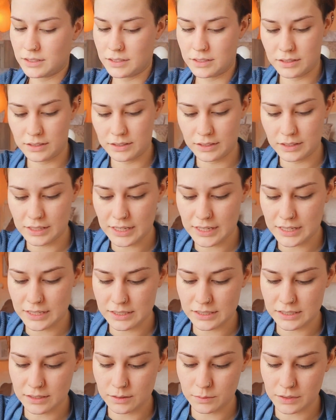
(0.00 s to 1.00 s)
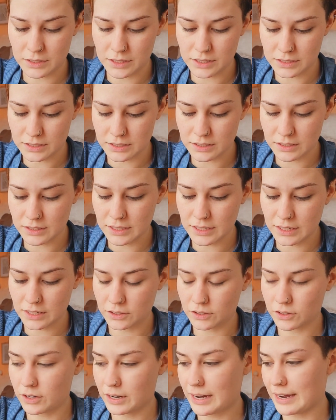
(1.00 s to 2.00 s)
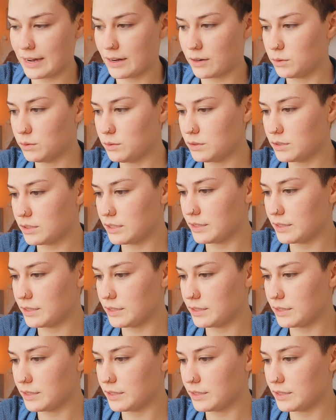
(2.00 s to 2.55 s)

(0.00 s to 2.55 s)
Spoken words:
get some concealer out,